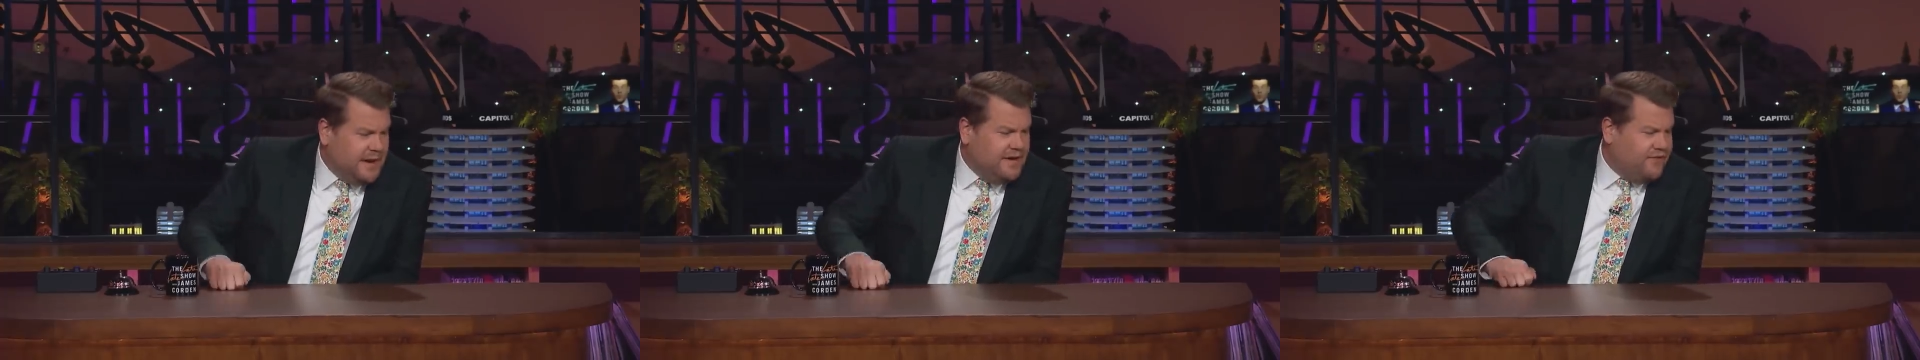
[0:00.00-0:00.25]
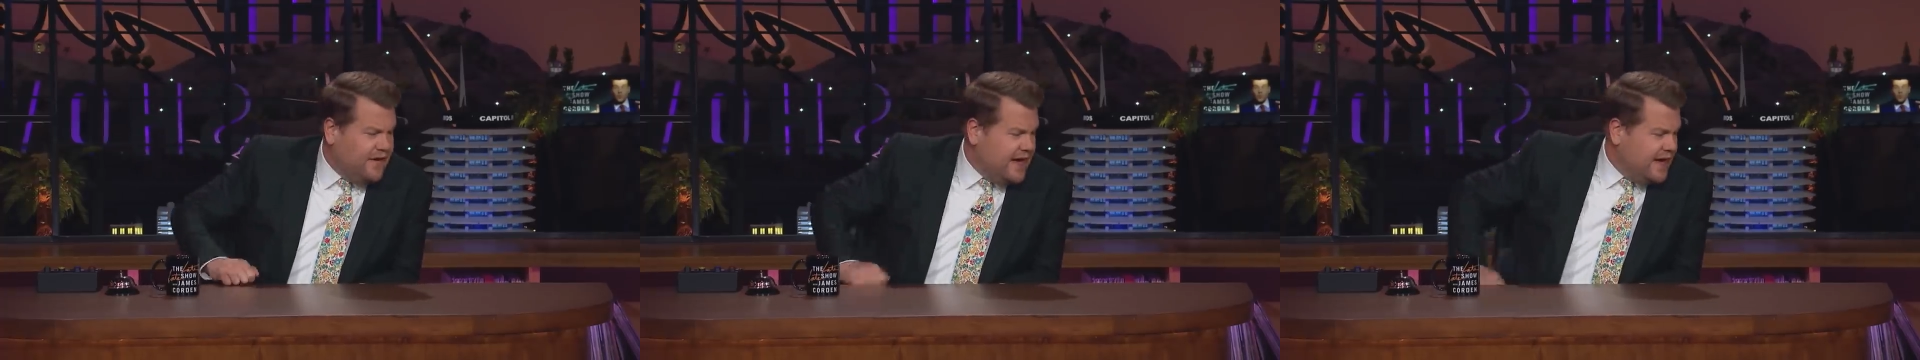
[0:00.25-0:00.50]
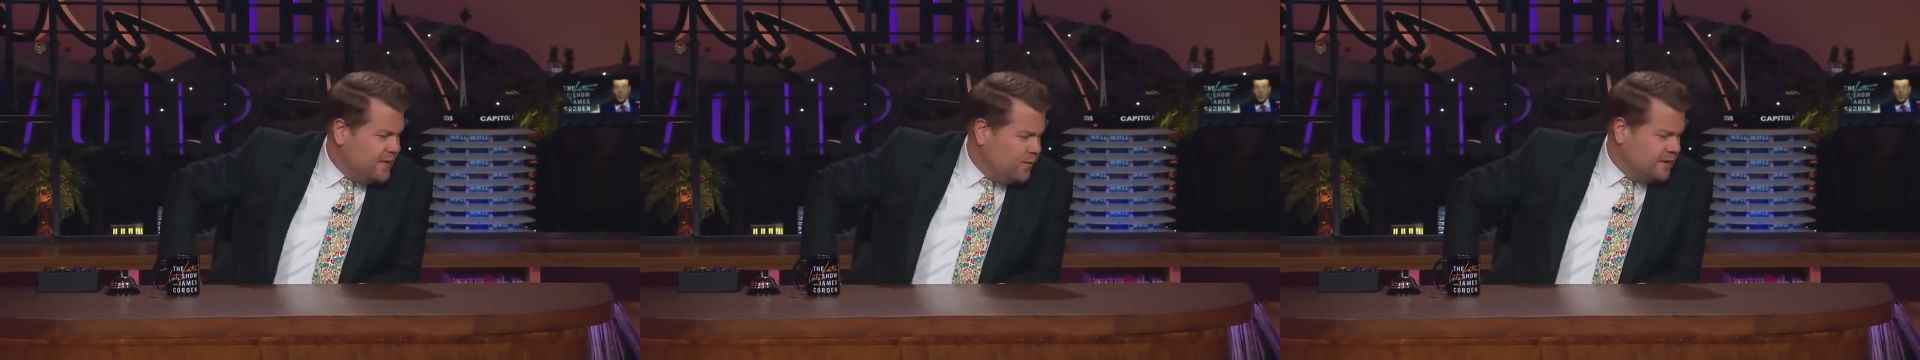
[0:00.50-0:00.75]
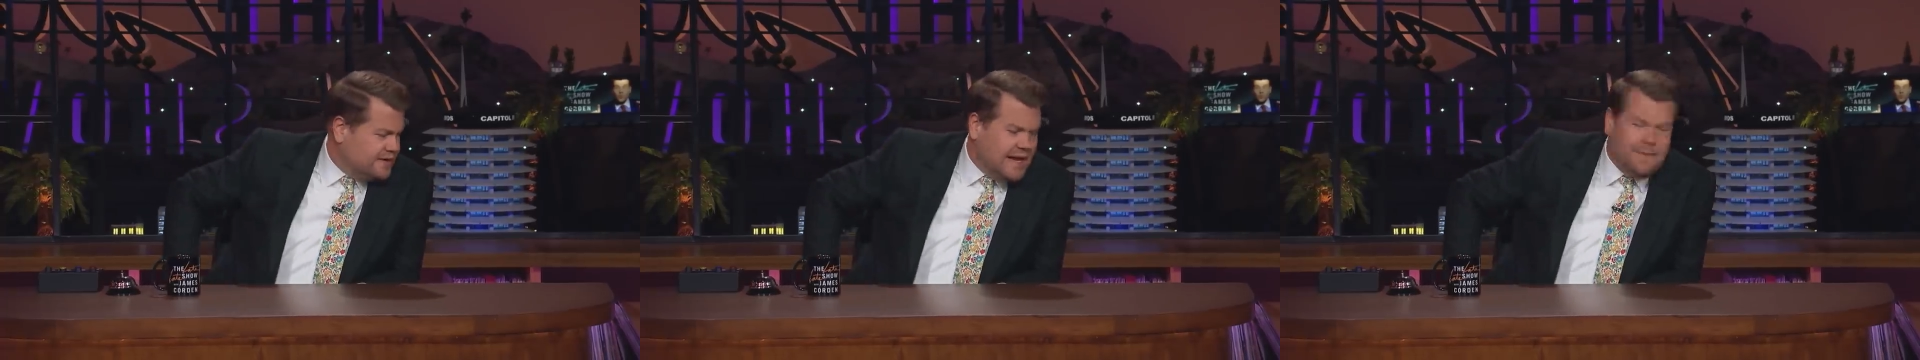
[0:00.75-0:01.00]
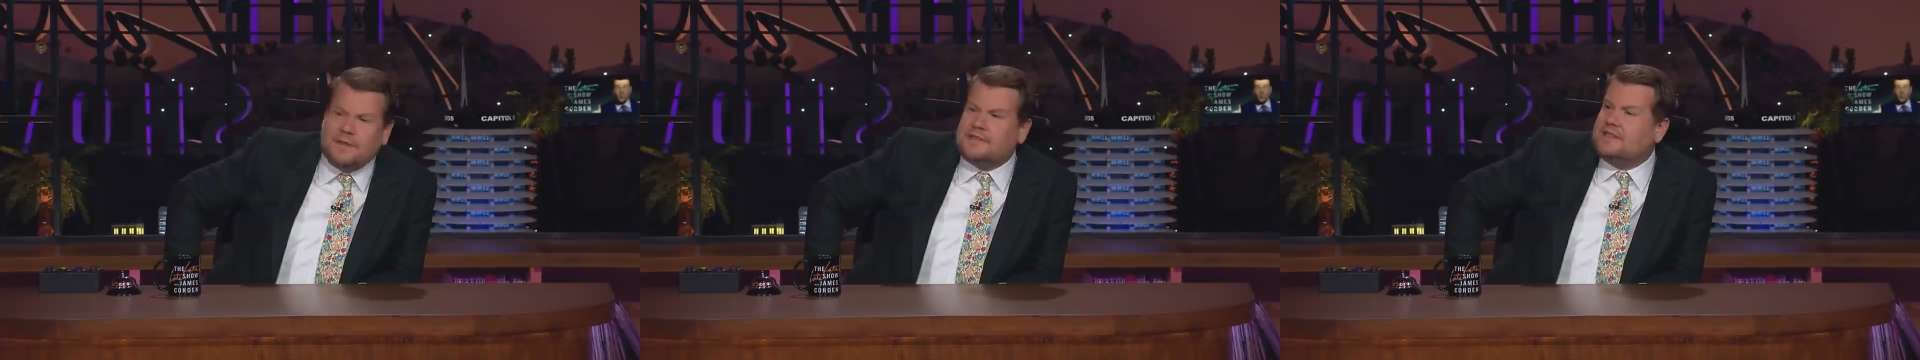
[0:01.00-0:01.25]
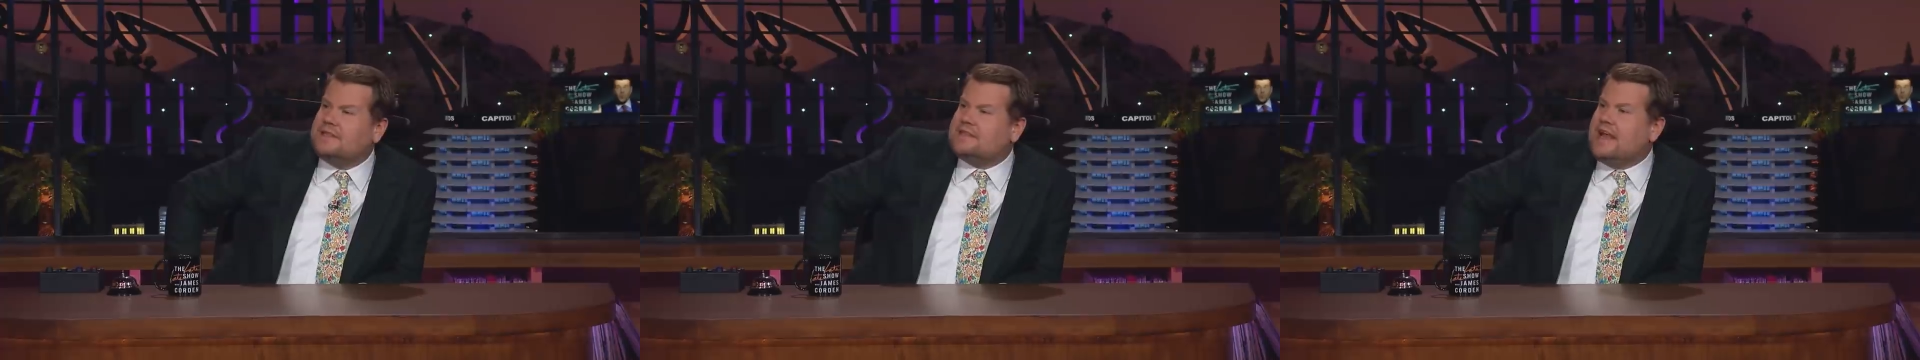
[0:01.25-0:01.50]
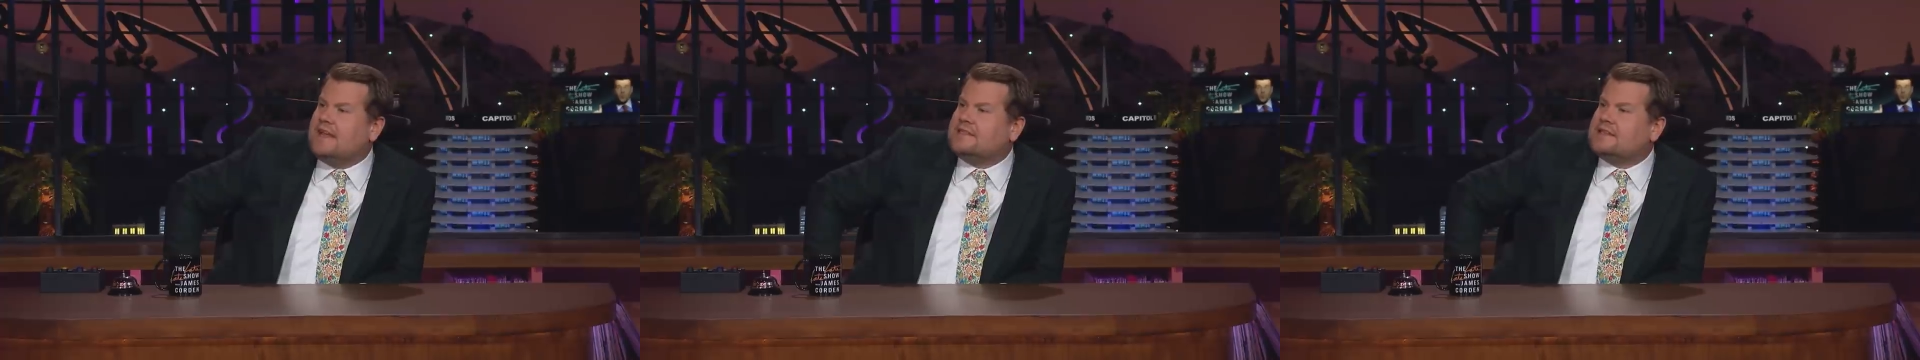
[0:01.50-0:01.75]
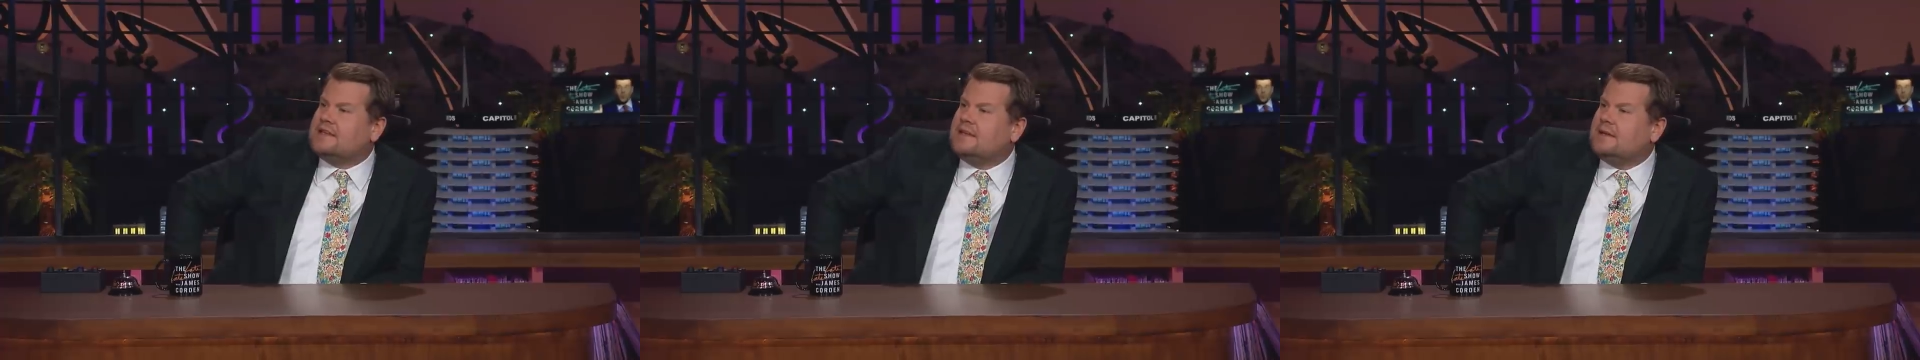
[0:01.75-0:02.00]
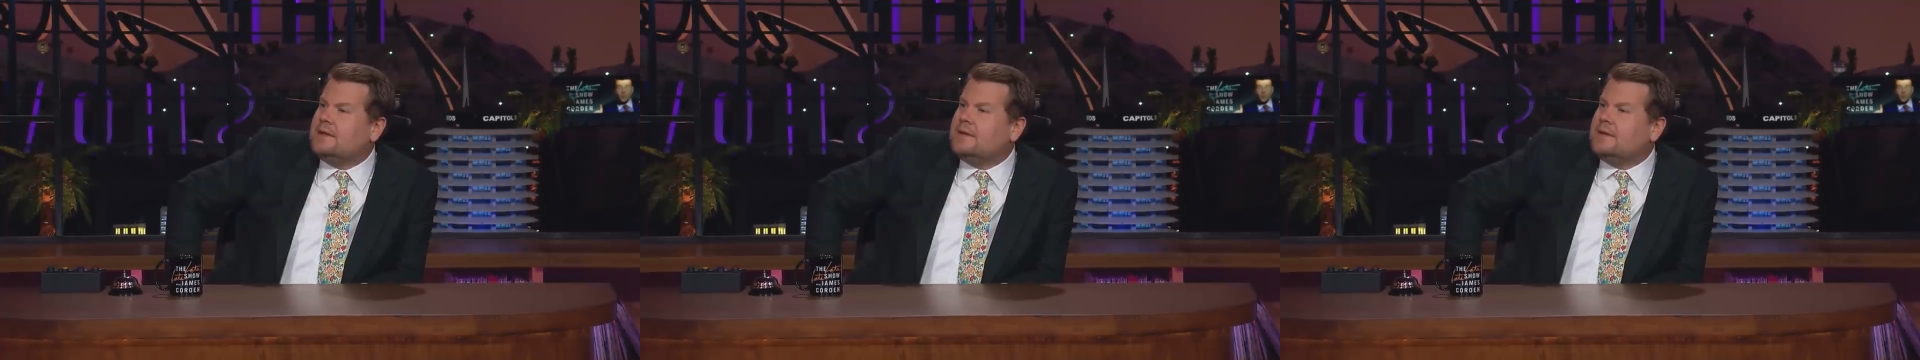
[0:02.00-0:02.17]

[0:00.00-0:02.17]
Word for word: beef here. What's happened to this desk?